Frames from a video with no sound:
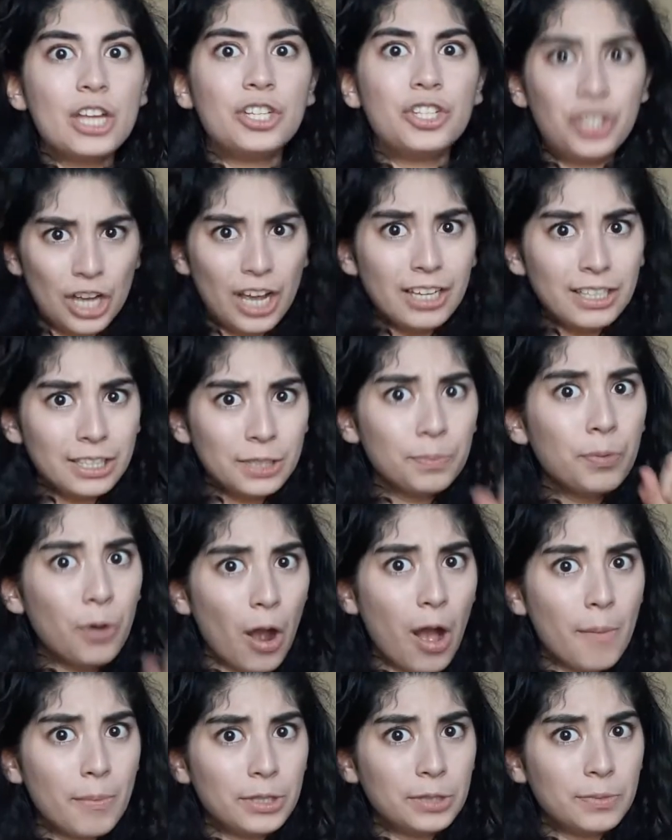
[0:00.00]
Just
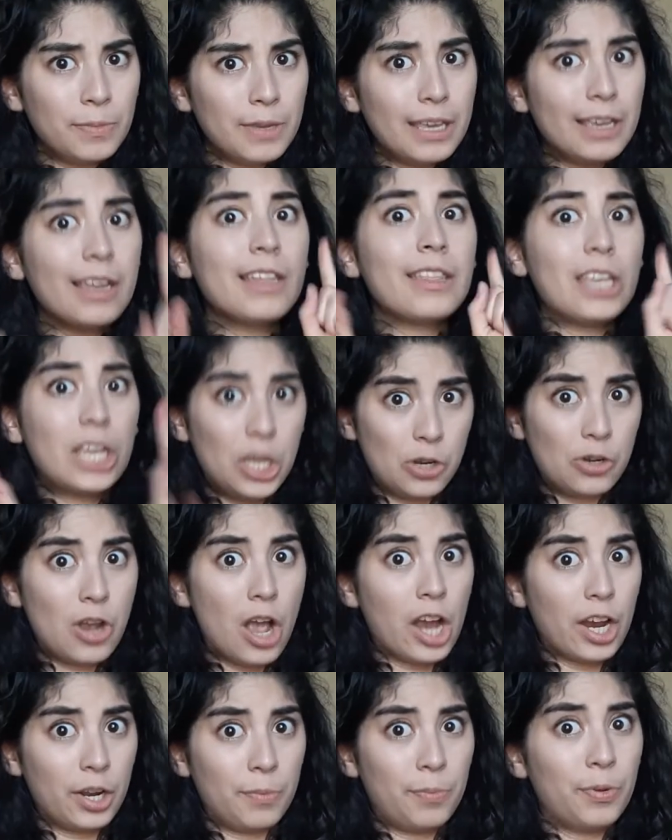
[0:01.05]
promise me that you're
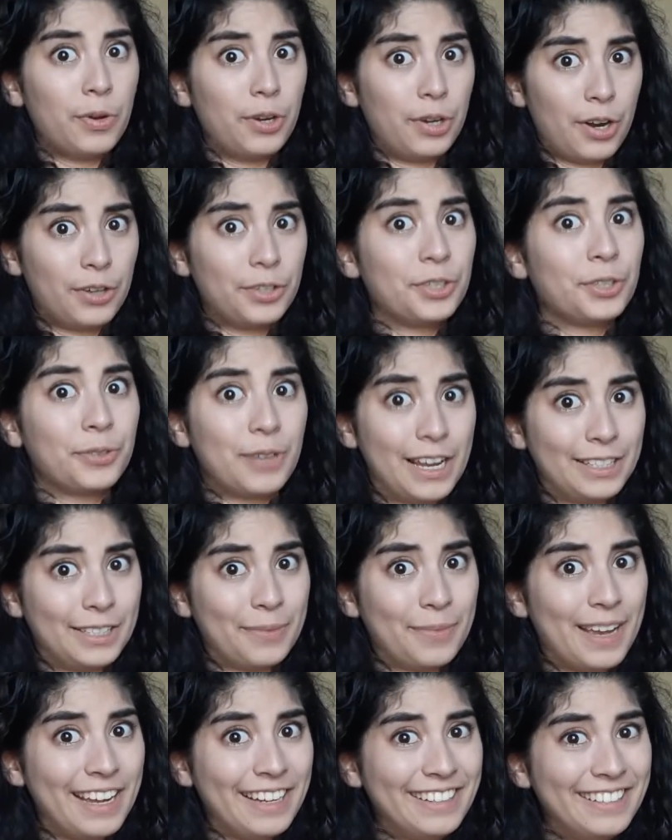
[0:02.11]
not going to put it on your
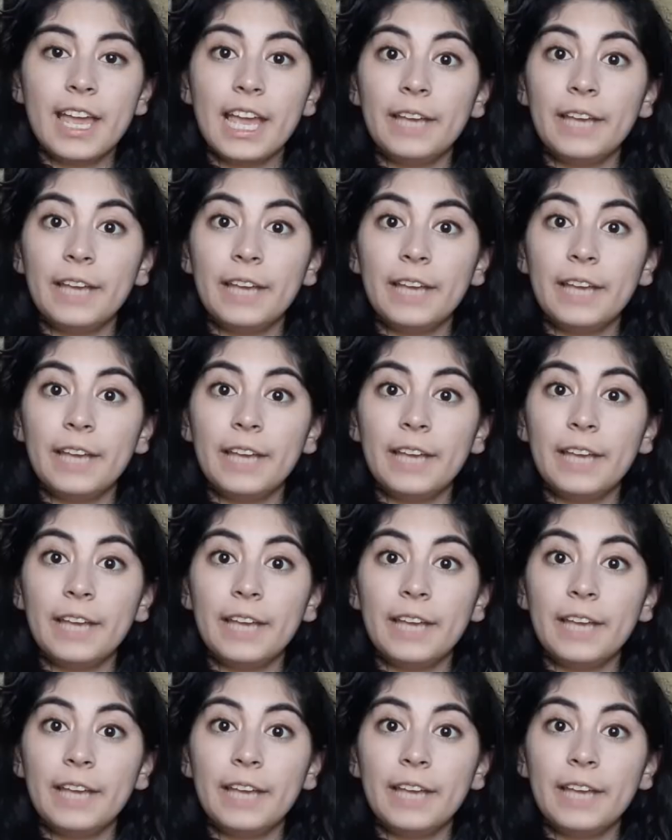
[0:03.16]
resume.